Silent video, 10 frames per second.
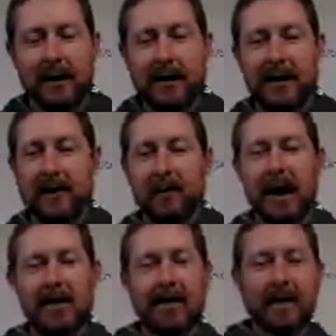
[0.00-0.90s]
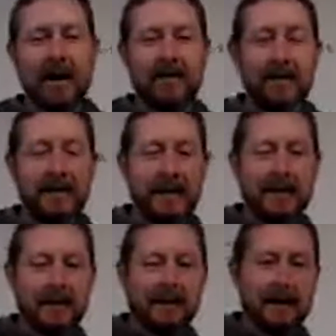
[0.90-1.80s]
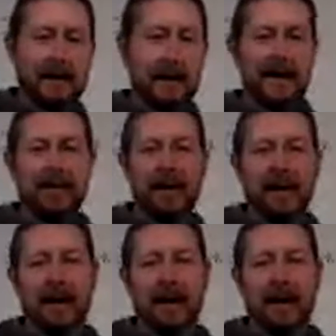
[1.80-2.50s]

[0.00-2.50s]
We're having a conversation. He's like, hey man,